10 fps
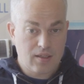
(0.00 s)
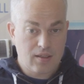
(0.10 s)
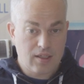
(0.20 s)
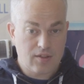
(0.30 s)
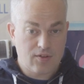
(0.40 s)

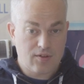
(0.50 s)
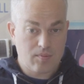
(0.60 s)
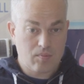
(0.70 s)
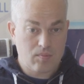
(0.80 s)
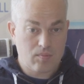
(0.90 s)
Yes,
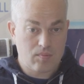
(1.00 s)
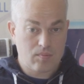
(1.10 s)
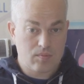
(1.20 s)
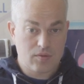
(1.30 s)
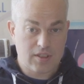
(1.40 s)

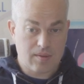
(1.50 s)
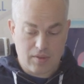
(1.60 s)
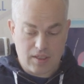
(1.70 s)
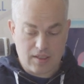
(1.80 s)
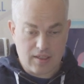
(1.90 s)

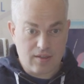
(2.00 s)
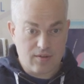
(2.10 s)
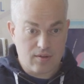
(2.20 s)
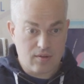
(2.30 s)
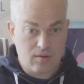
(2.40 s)
something like
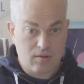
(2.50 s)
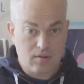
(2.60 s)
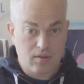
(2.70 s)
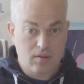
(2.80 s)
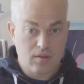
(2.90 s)
that.
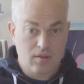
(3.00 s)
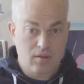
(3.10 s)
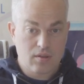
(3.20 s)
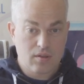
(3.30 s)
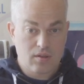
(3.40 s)

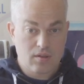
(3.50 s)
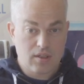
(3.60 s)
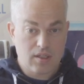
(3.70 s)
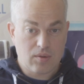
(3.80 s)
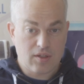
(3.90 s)

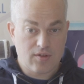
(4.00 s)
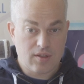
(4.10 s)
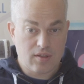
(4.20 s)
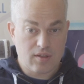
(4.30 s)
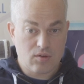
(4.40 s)
Now we can
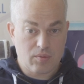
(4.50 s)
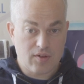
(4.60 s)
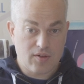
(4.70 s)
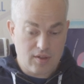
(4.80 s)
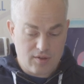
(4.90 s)
set the
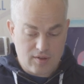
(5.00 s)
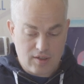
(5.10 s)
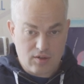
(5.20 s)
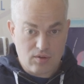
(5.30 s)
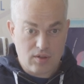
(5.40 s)
opacity
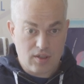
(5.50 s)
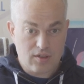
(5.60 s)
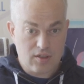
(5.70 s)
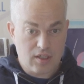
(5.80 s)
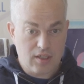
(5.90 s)
0
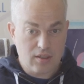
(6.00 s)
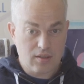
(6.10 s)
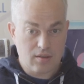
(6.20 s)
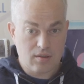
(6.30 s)
initially,